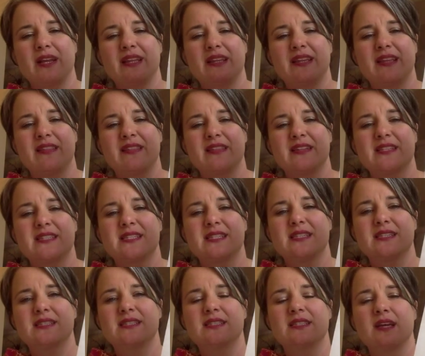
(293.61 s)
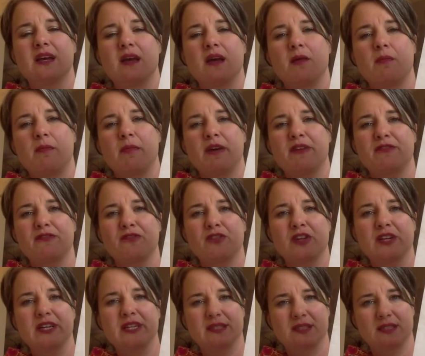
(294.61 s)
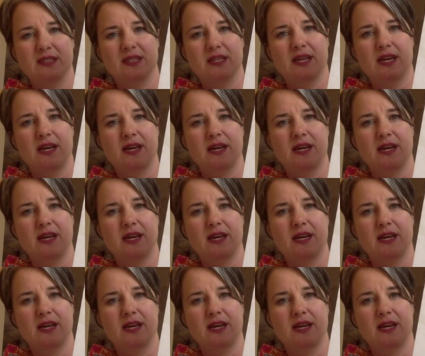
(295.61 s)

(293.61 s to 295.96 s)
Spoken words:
and then this is my friend,